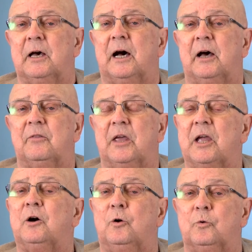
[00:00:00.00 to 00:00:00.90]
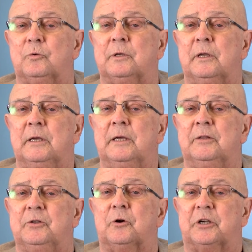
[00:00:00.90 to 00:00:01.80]
Uh, they own
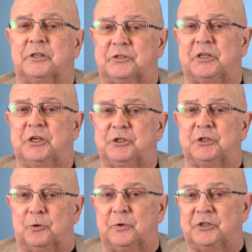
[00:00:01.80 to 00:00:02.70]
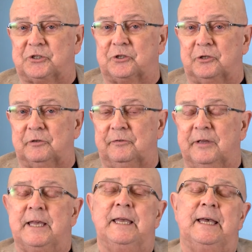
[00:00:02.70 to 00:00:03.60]
the organization that we serve,
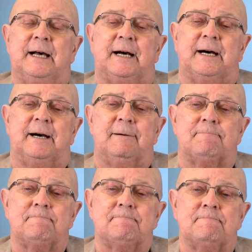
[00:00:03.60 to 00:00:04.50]
um,